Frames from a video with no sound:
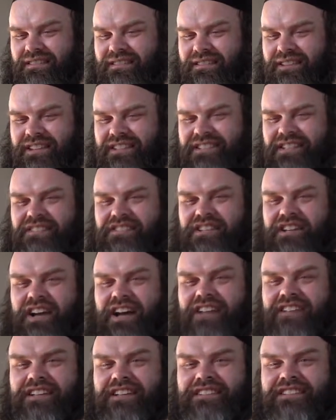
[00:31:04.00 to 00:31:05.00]
I said
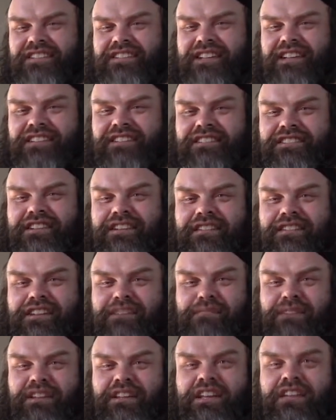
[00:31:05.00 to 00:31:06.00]
jihad doesn't necessarily
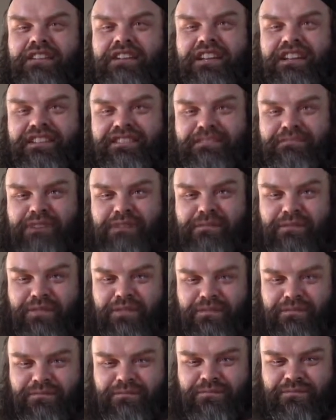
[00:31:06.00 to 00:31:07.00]
mean killing innocent people.
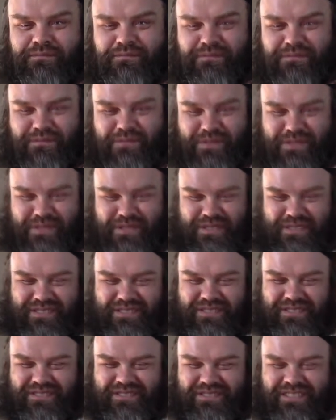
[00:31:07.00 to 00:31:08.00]

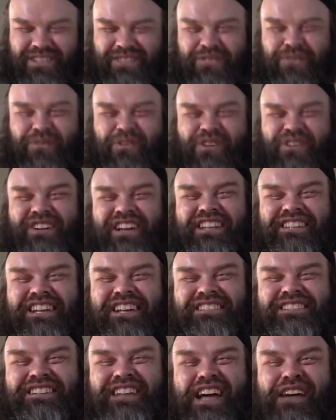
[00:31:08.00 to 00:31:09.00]
That's wrong. It
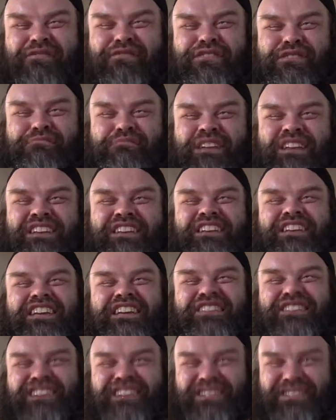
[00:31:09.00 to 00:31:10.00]
doesn't ever mean
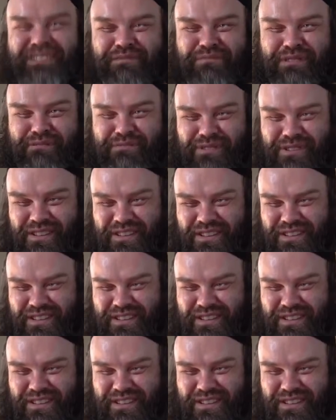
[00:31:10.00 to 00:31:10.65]
killing innocent people.